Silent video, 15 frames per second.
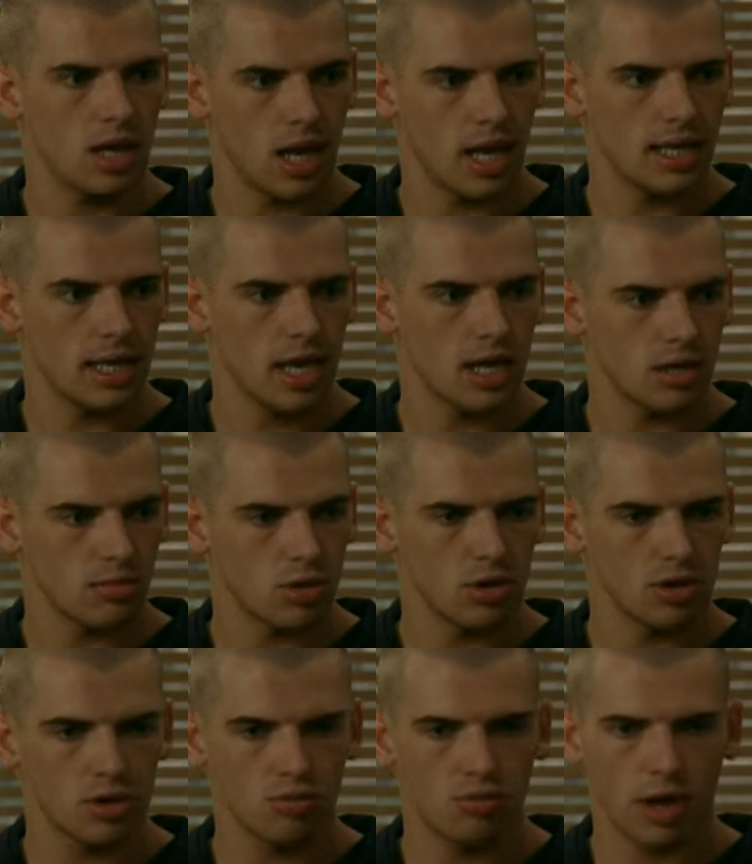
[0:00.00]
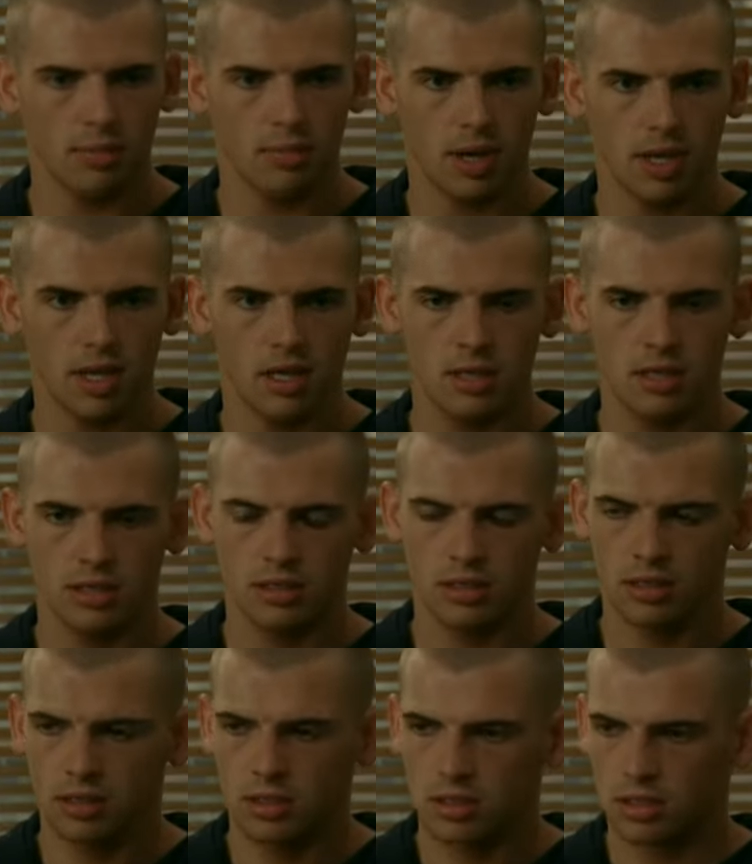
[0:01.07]
I like it, and I'm going to do right by her
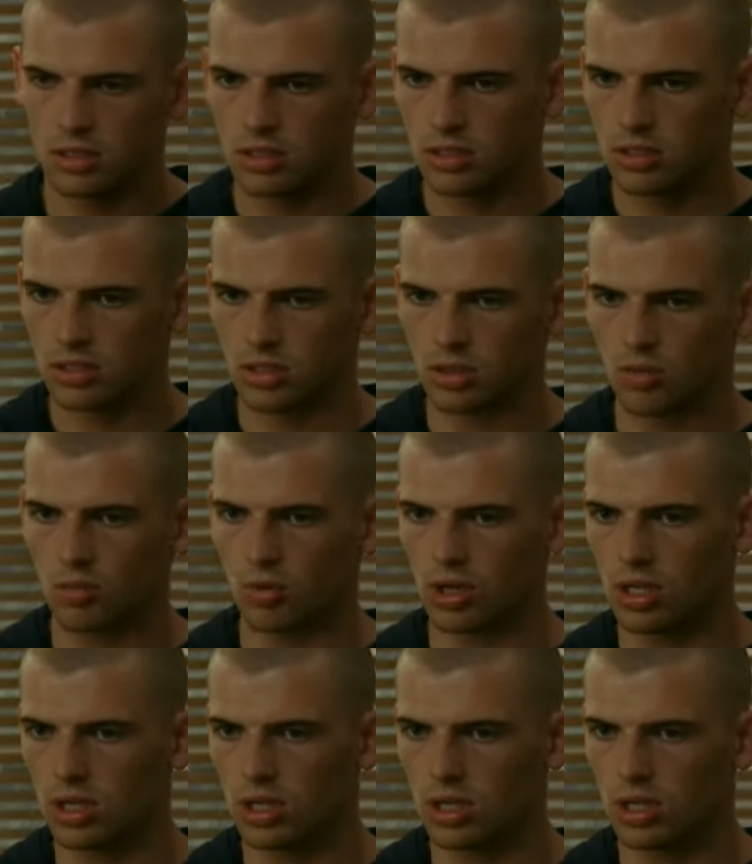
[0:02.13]
so don't